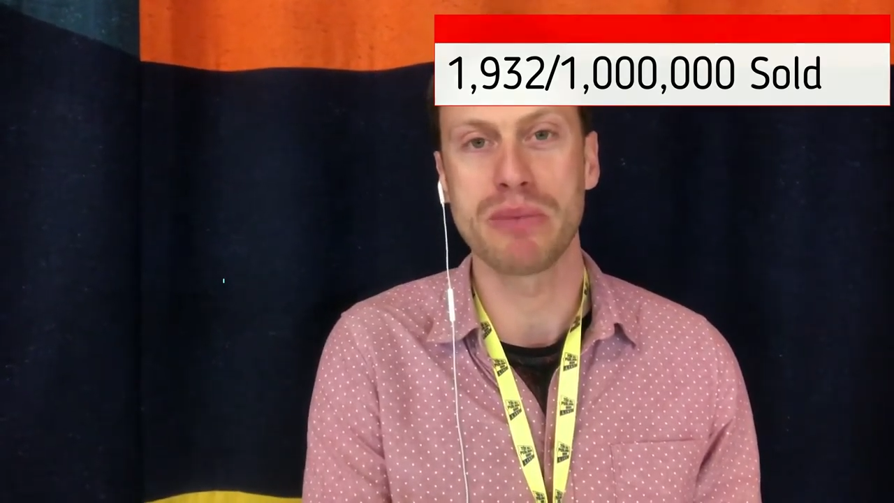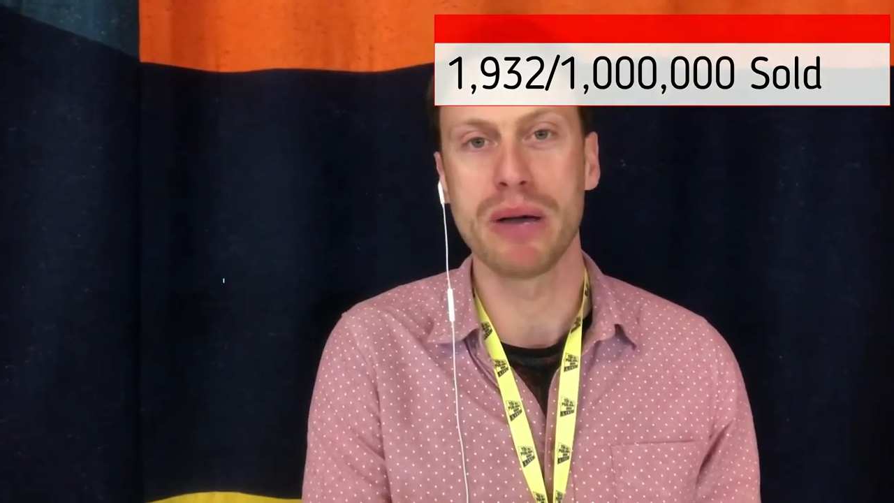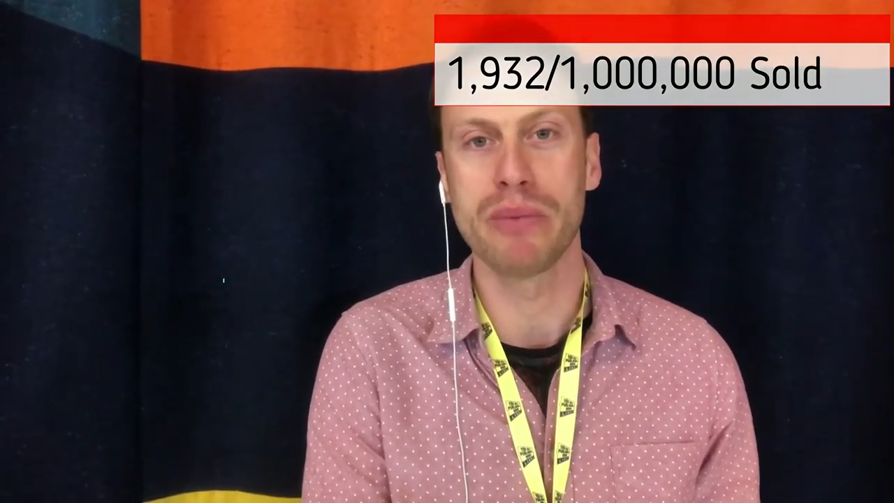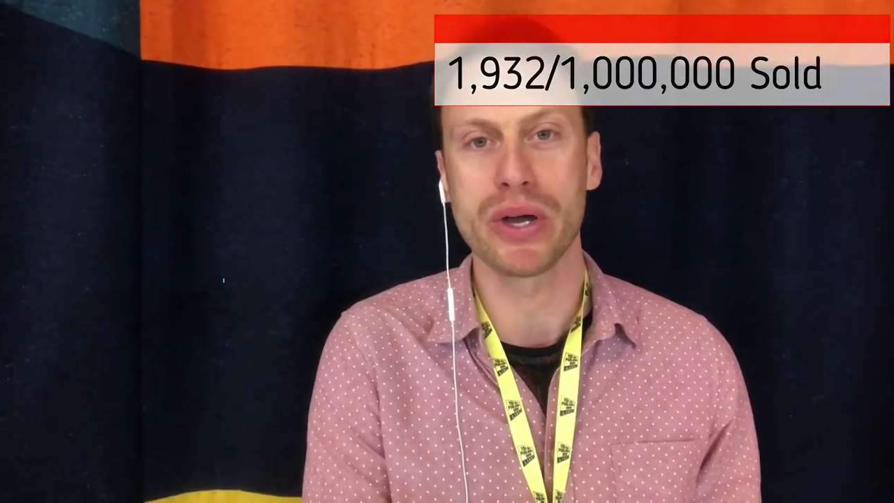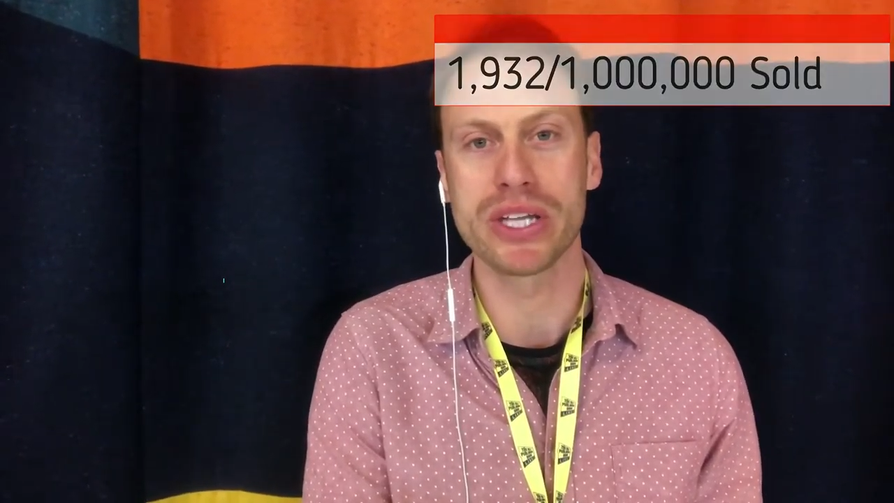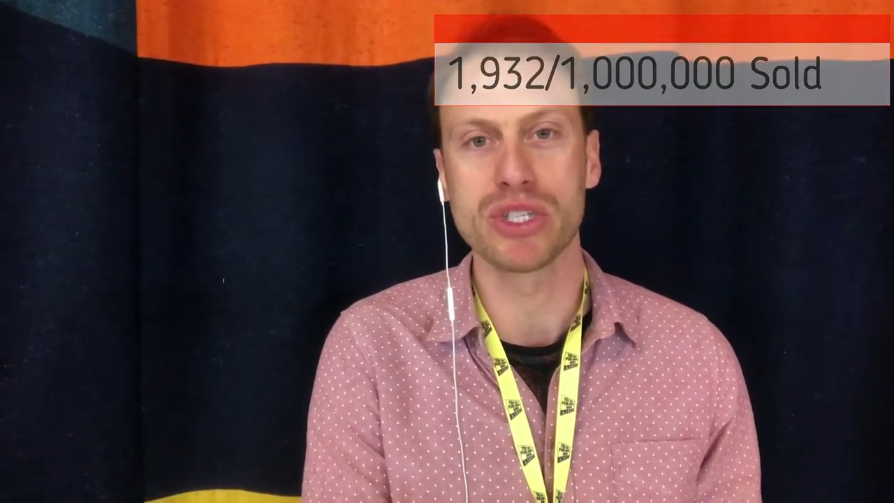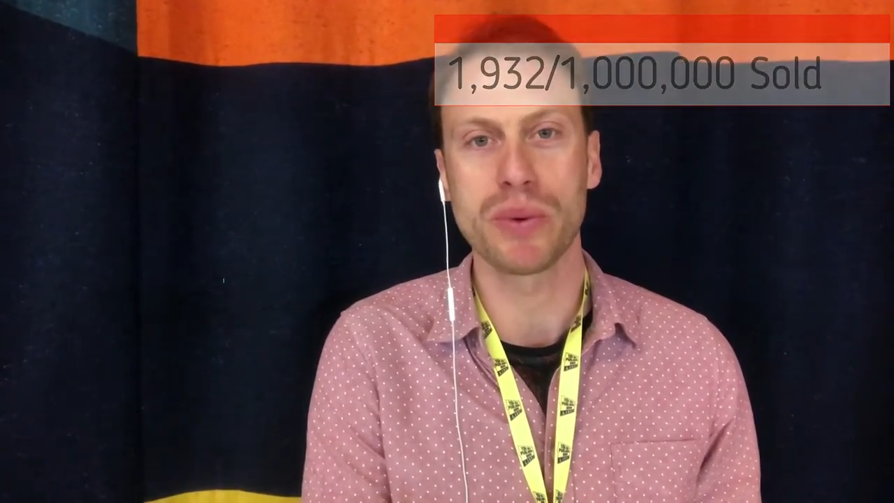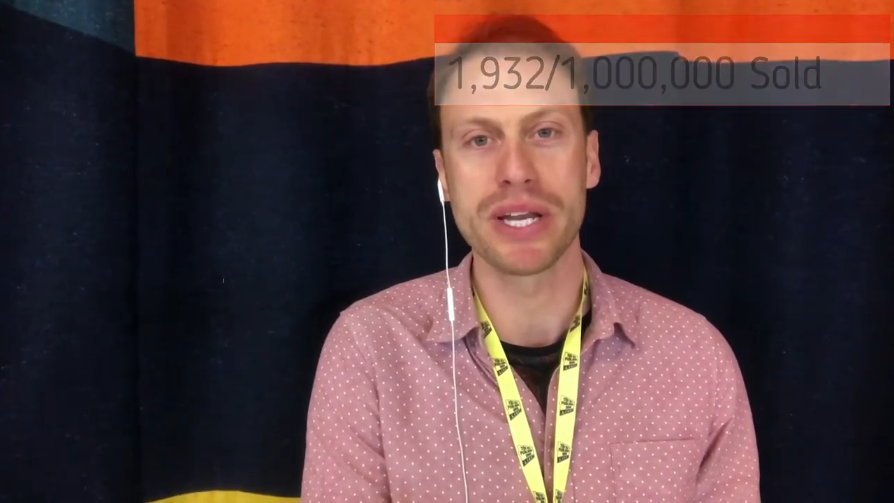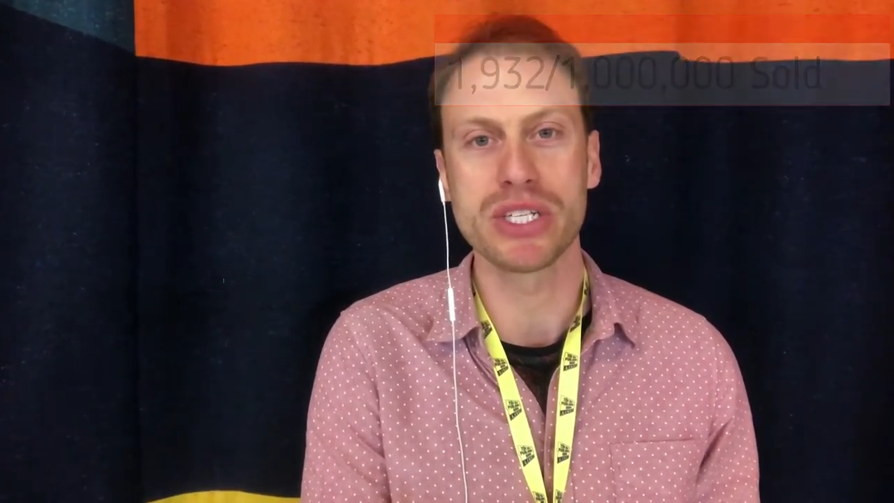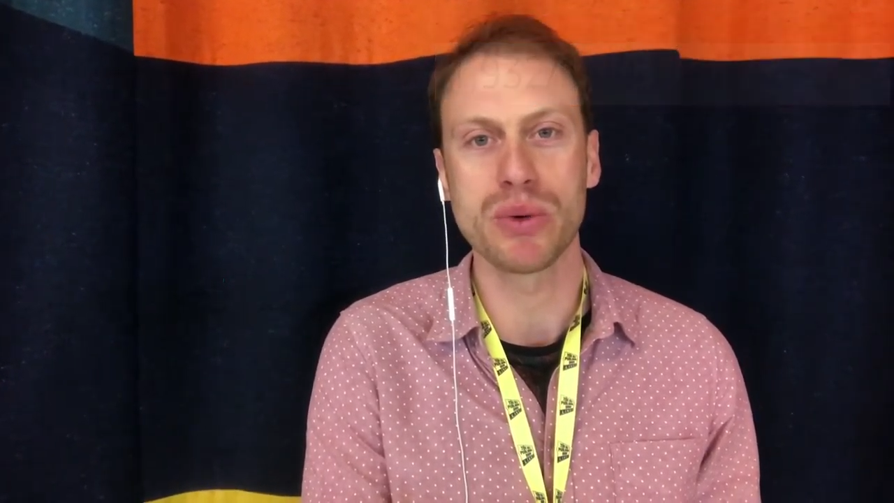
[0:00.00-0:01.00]
my book in
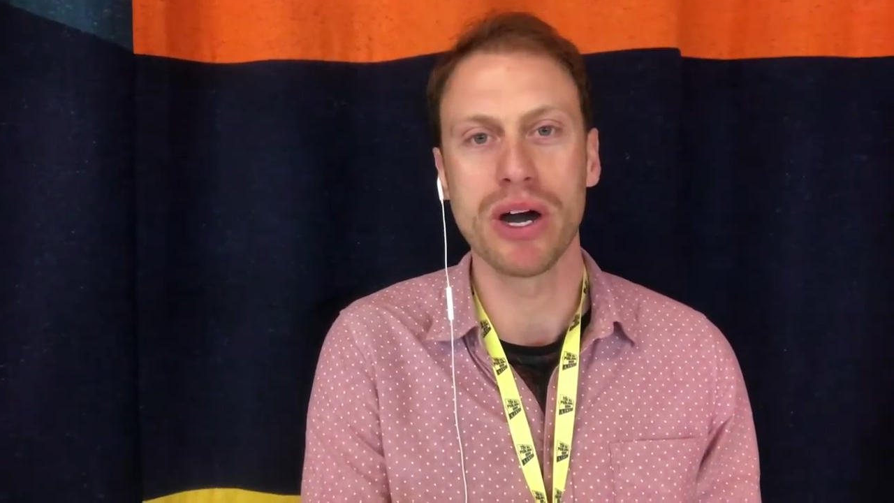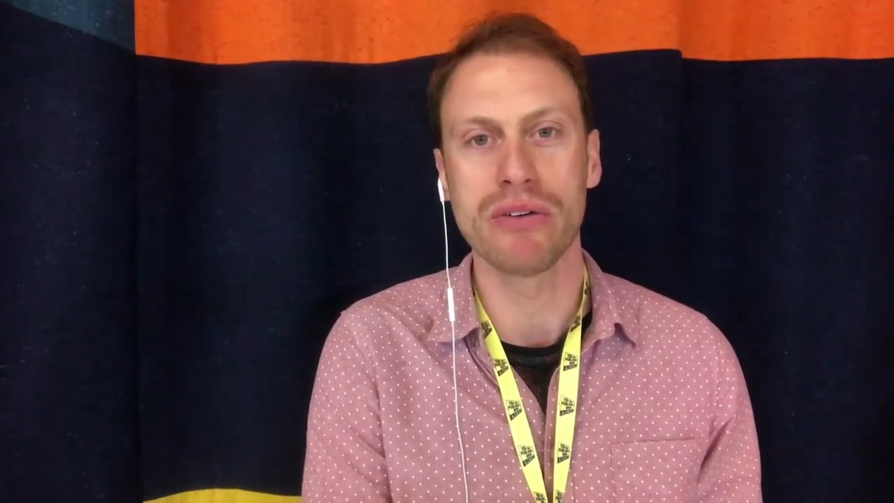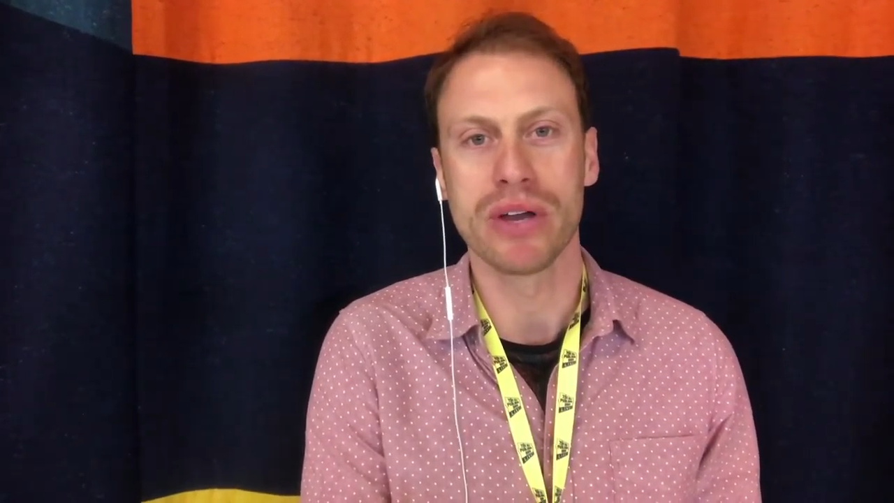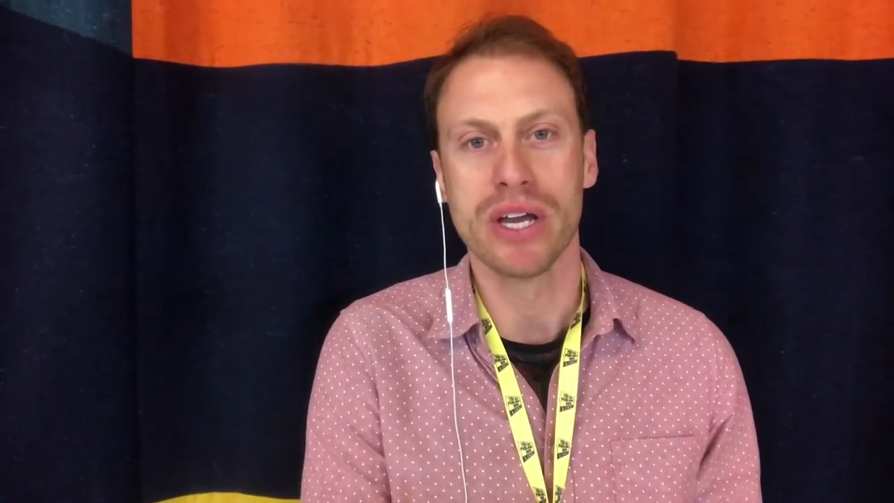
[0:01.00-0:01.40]
2012.